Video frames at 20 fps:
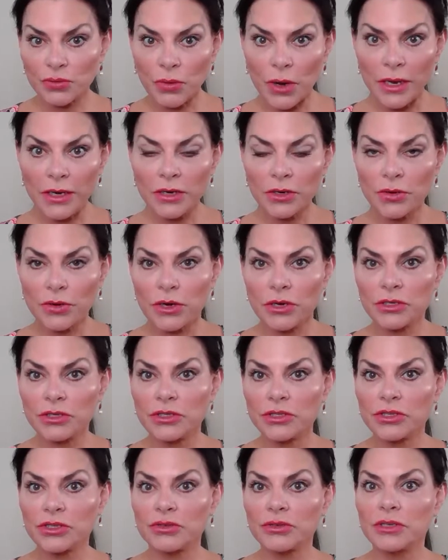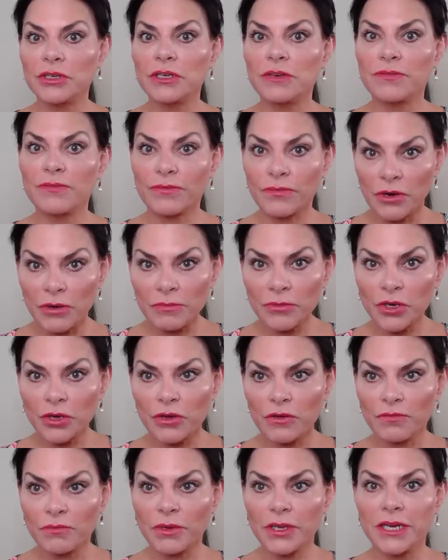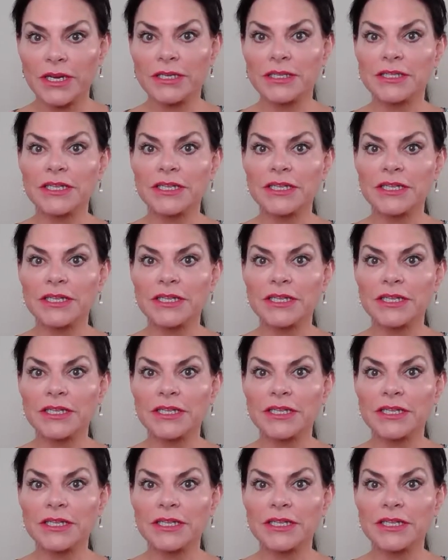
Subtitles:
right across the street from Gulf Place